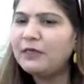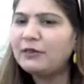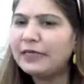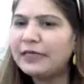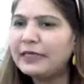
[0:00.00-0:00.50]

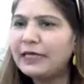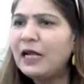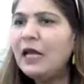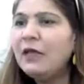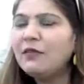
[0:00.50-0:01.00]
grade 10,
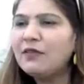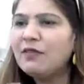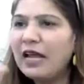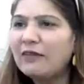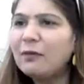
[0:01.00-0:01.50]
they
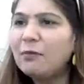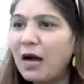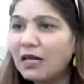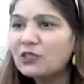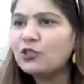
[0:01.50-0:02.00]
will have the
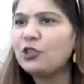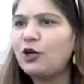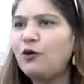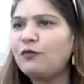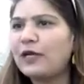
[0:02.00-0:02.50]
mastery
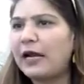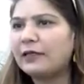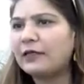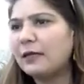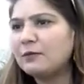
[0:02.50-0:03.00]
of
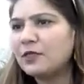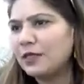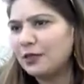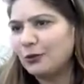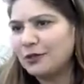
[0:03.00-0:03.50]
cracking
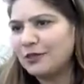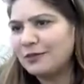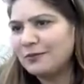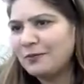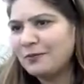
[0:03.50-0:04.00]
MCQs.